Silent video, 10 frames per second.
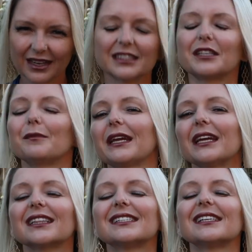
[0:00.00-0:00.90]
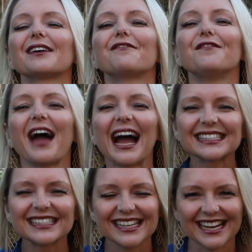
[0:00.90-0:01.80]
To me, this is a
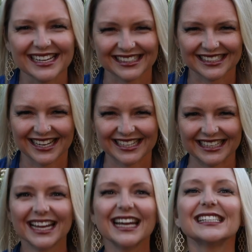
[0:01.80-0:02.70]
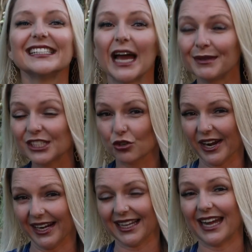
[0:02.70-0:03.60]
fascinating study
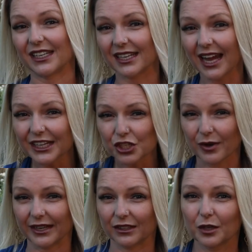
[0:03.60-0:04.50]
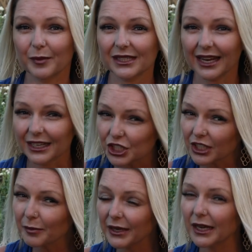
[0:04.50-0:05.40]
demonstrating that nitrate could
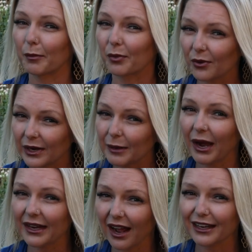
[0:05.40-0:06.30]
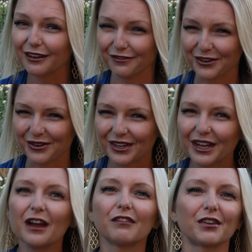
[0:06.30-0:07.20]
potentially be a prebiotic food
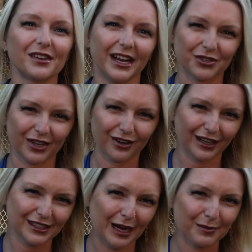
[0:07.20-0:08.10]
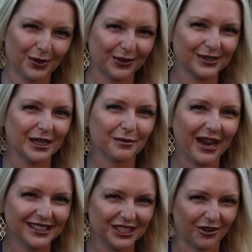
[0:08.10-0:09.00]
for nitric oxide producing
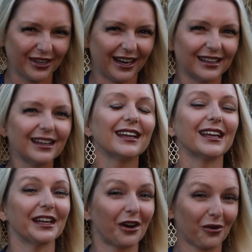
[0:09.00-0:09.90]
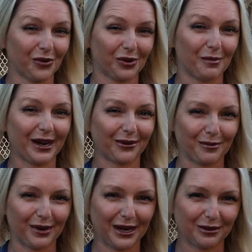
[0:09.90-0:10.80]
bacteria in our oral
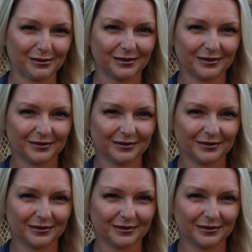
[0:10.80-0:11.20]
microbiome.